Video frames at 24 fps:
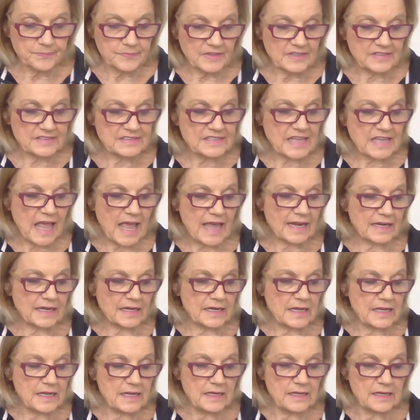
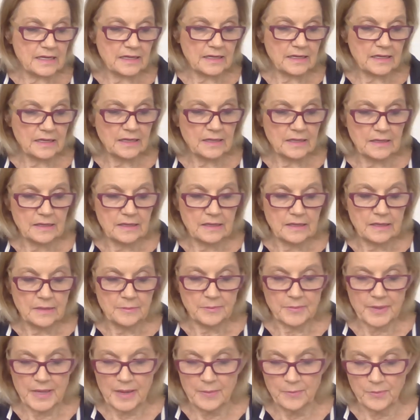satin
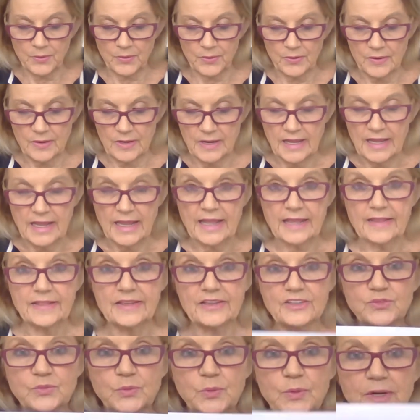paper, and
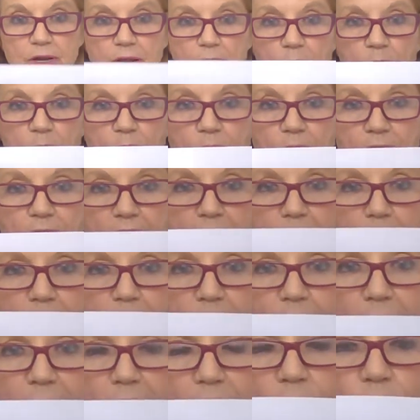this one I printed on
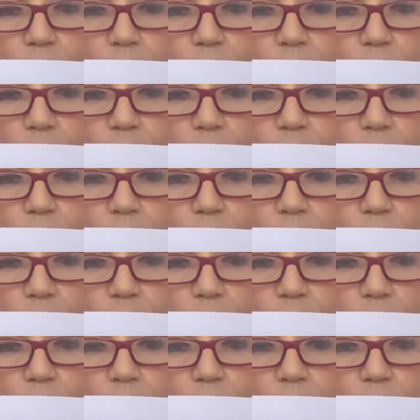black